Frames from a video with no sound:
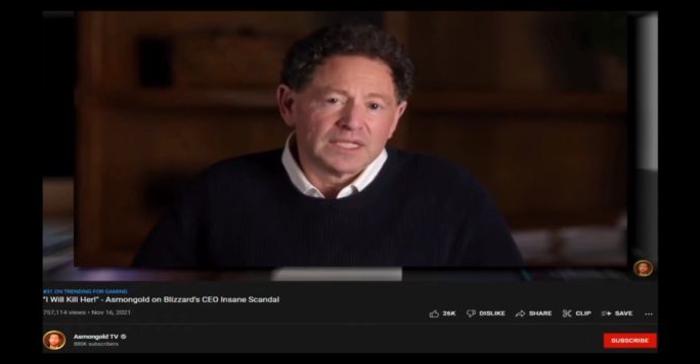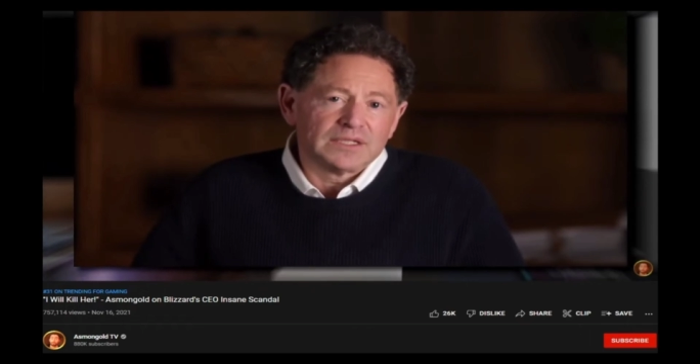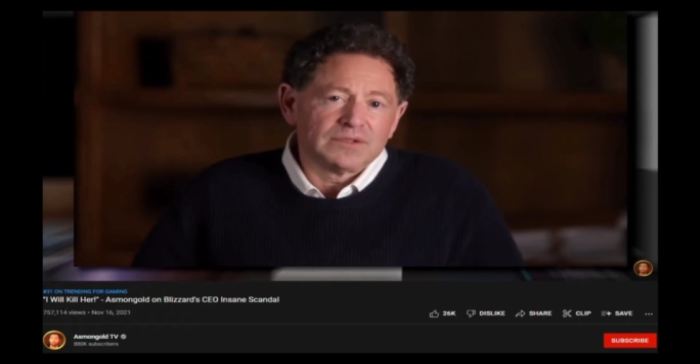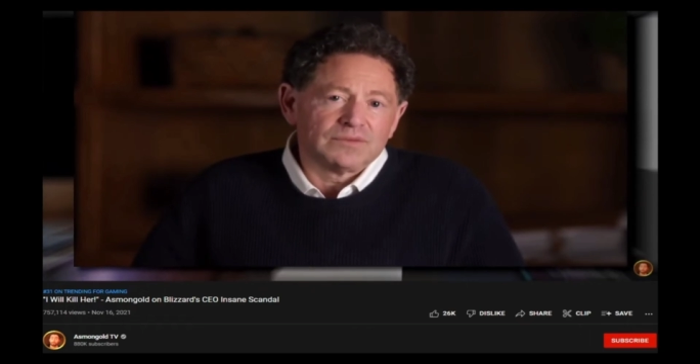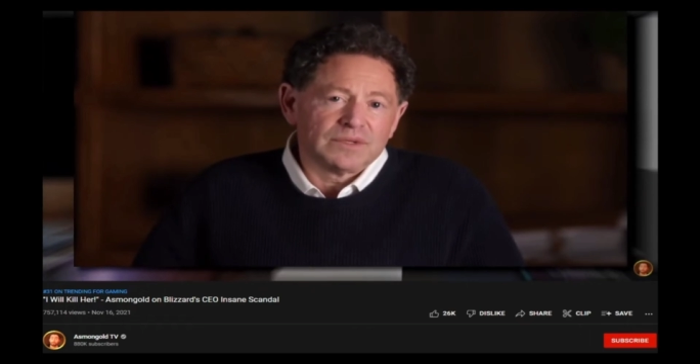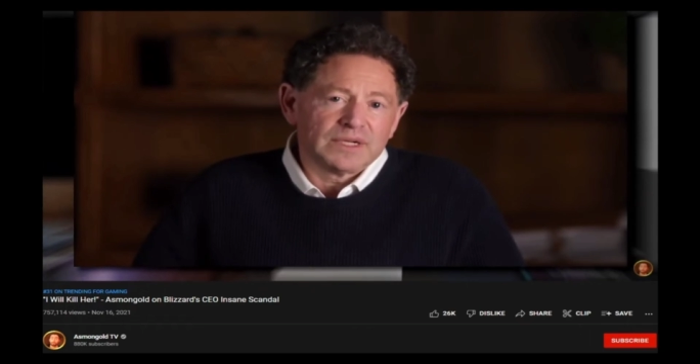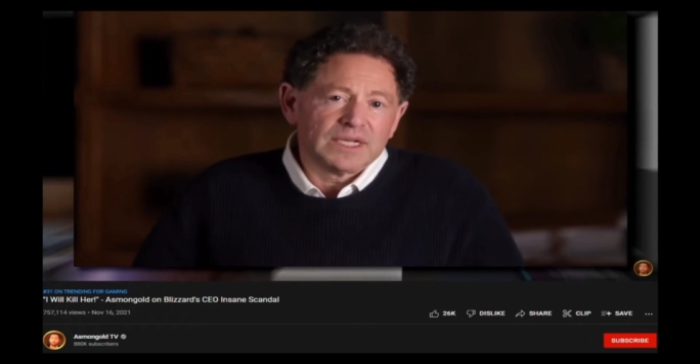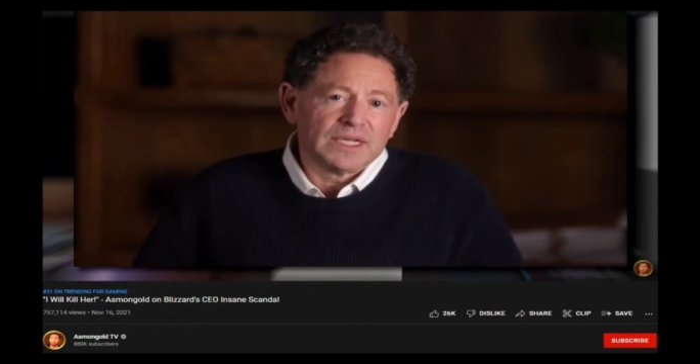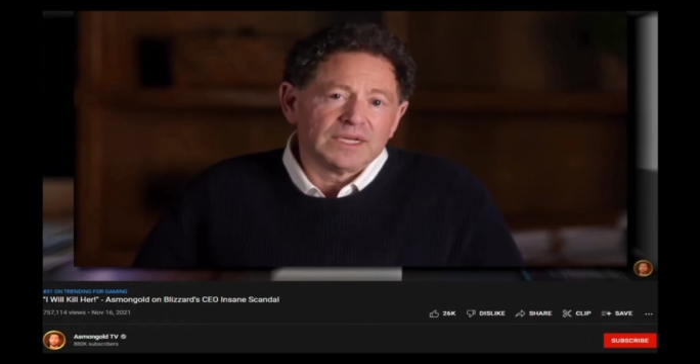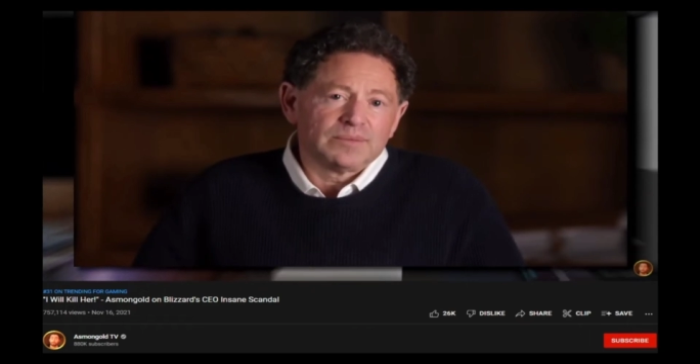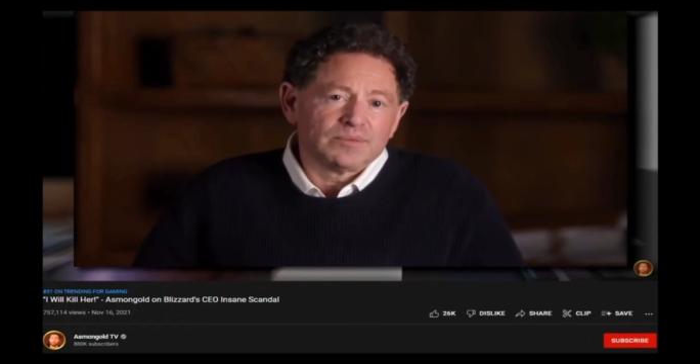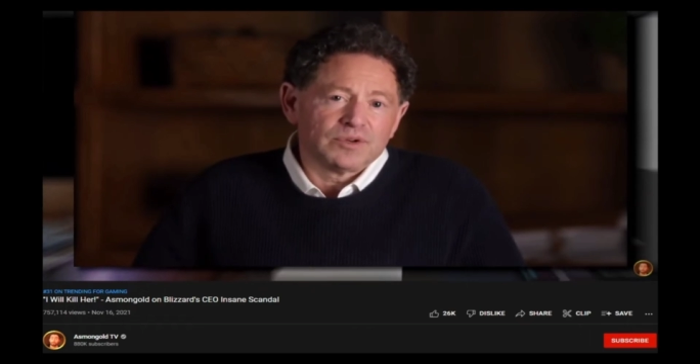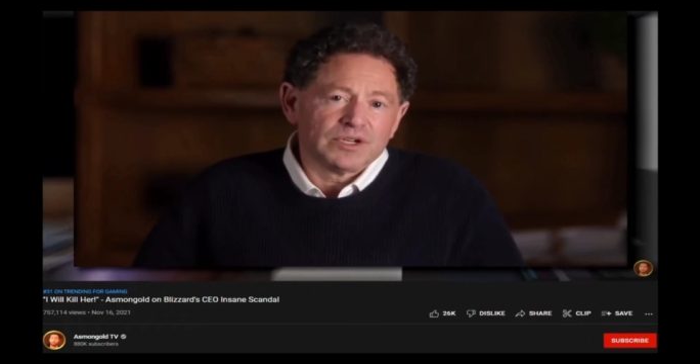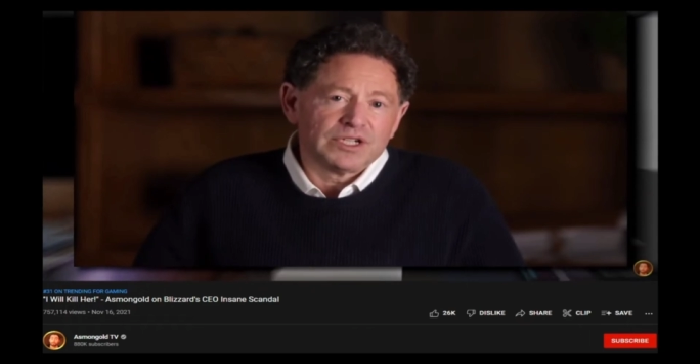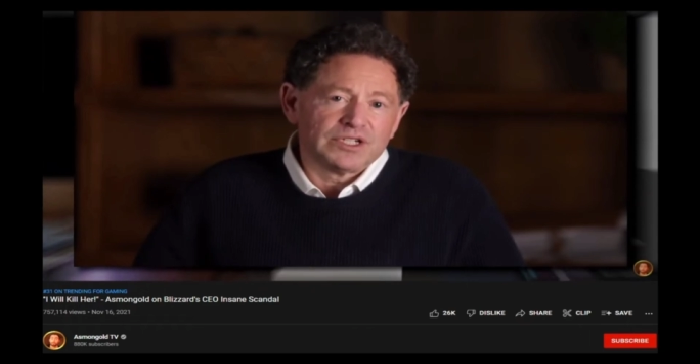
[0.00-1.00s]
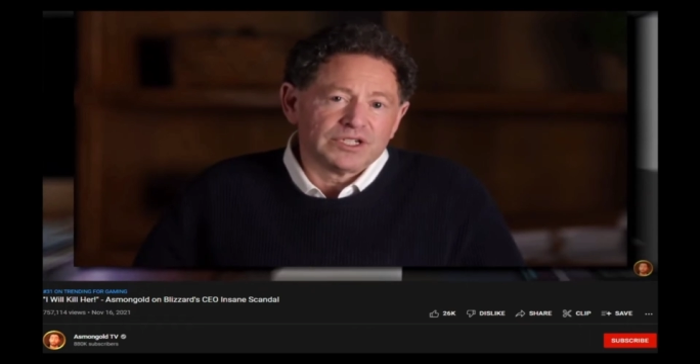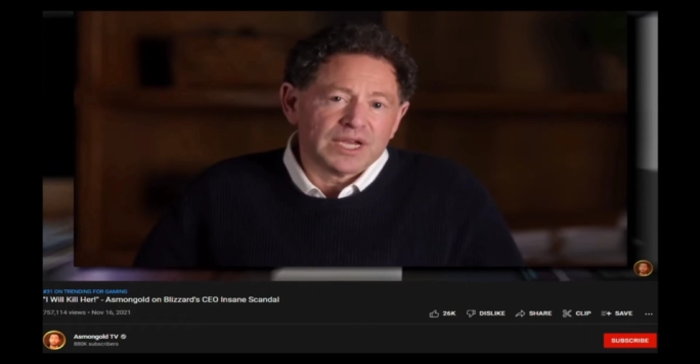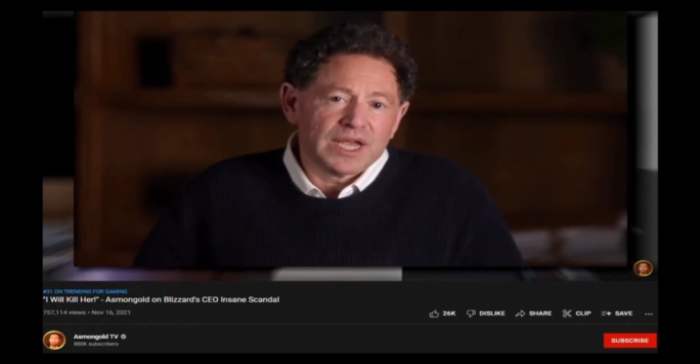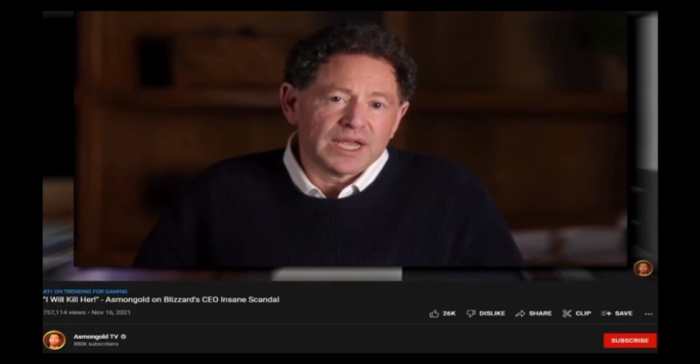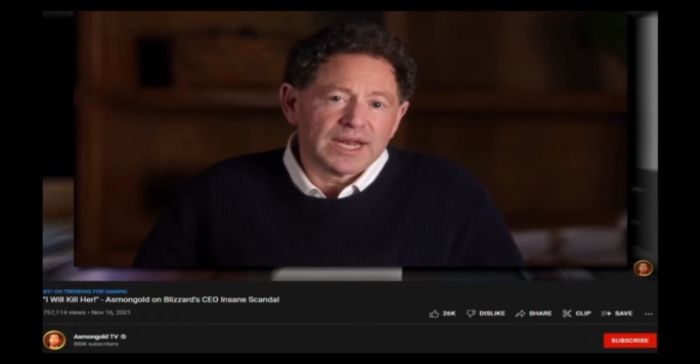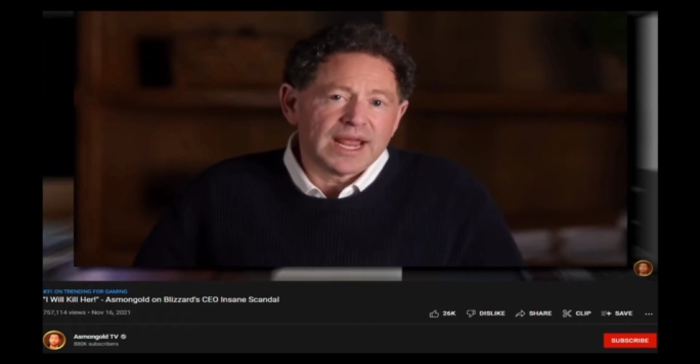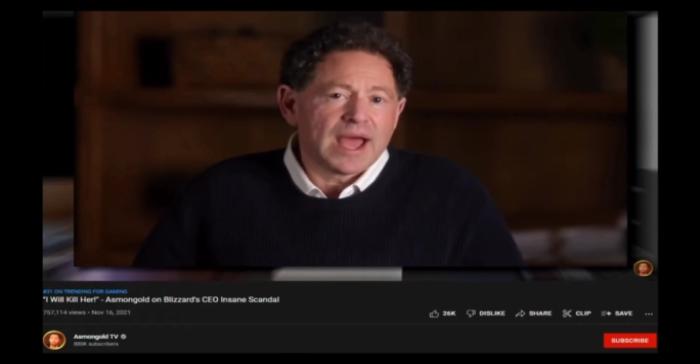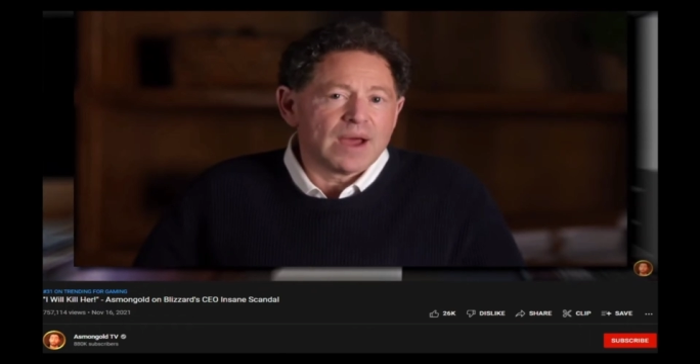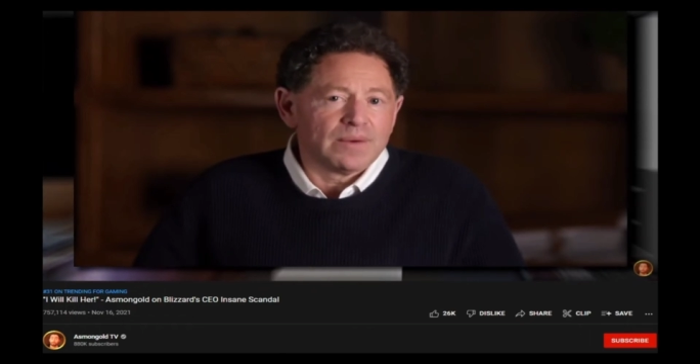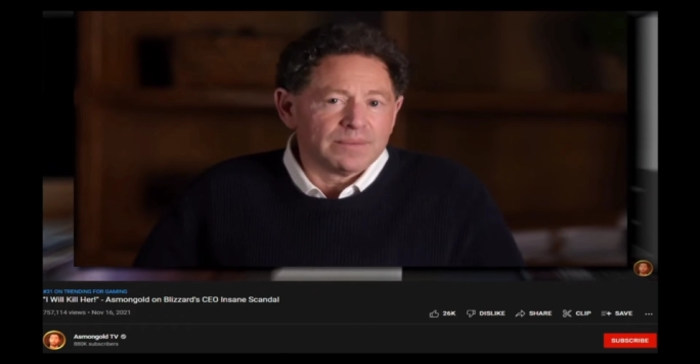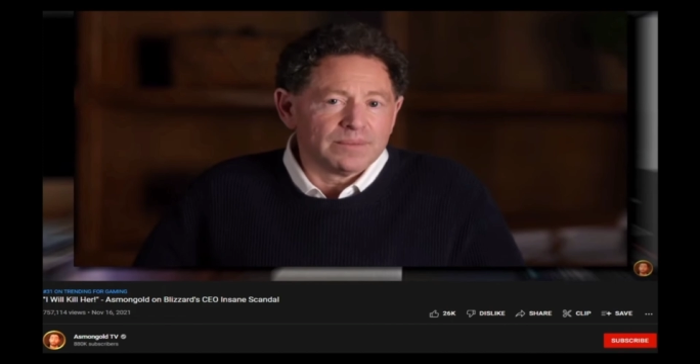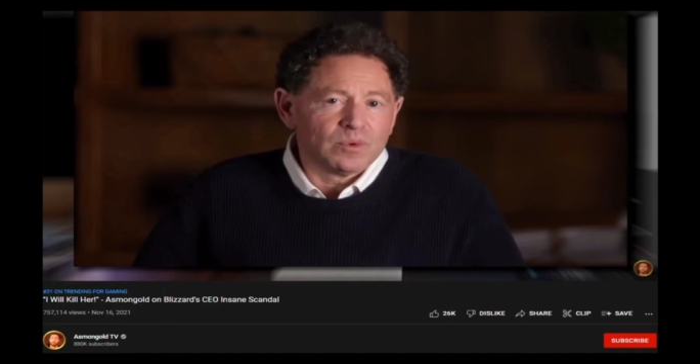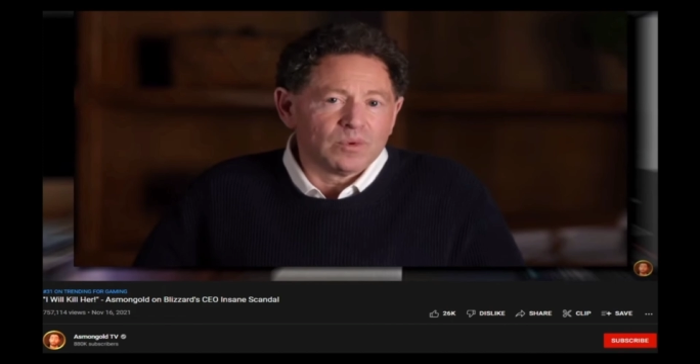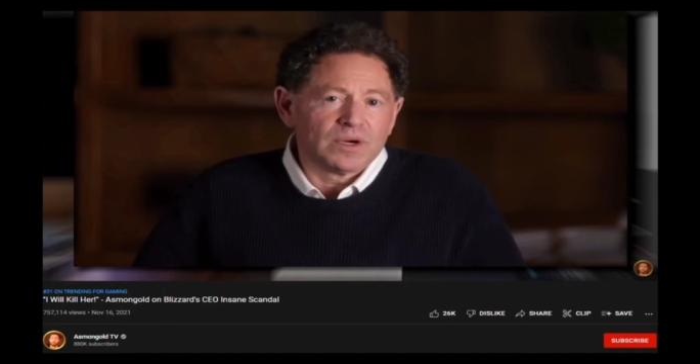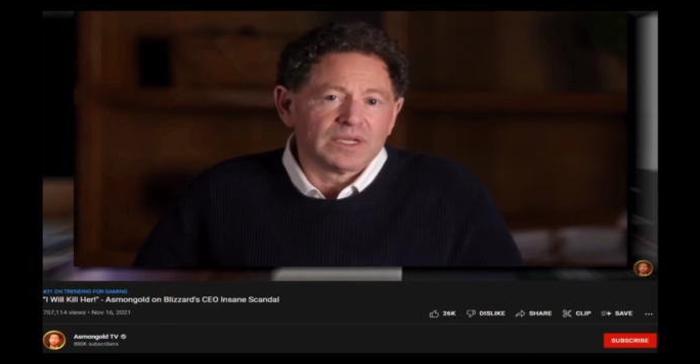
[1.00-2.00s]
recorded.
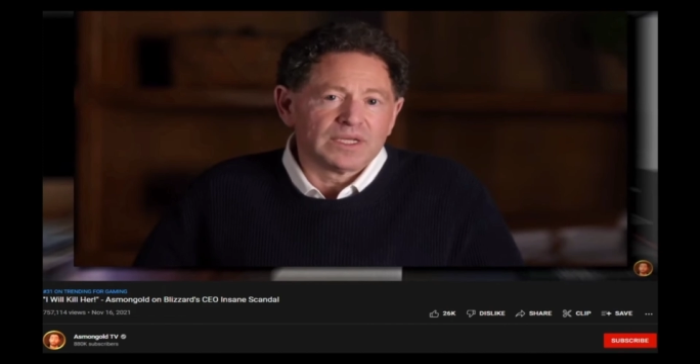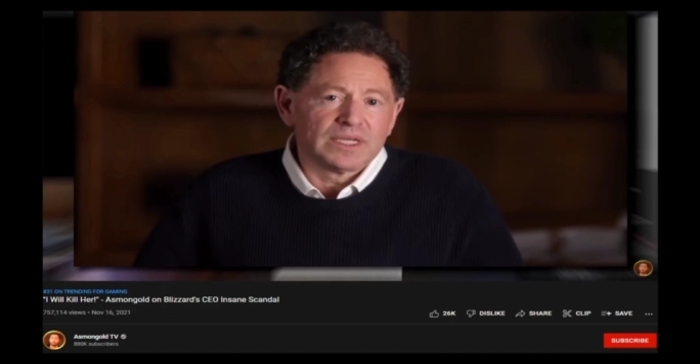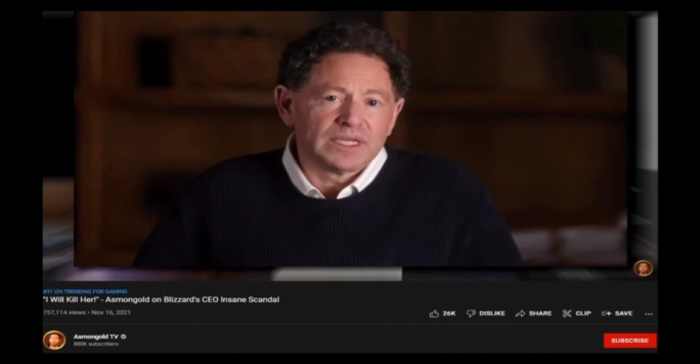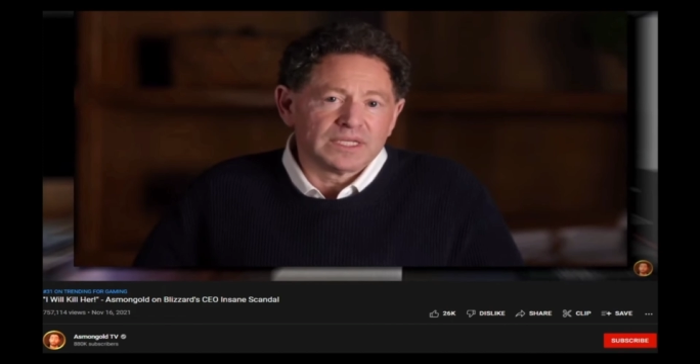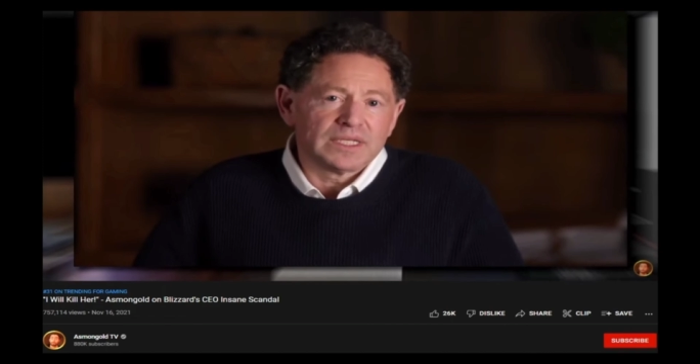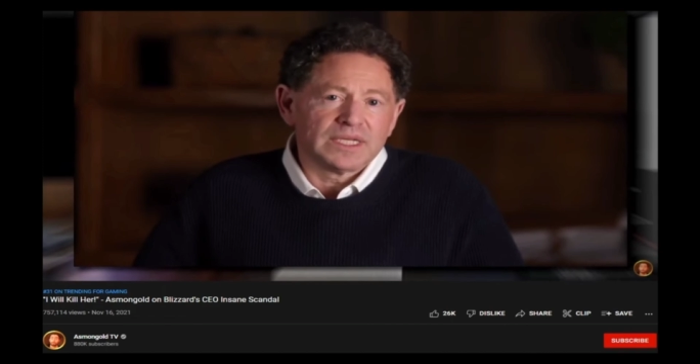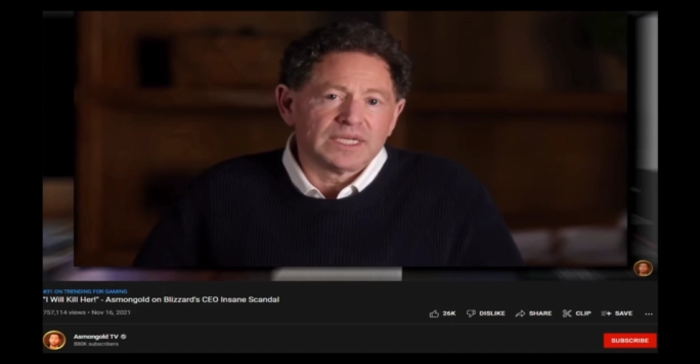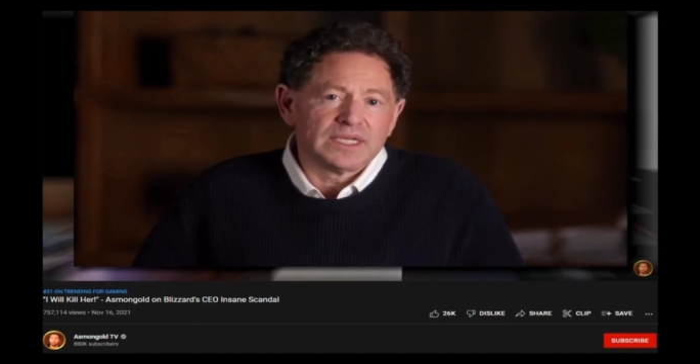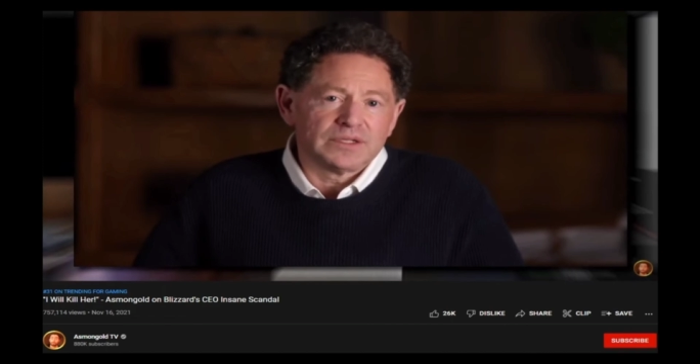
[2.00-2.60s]
Nothing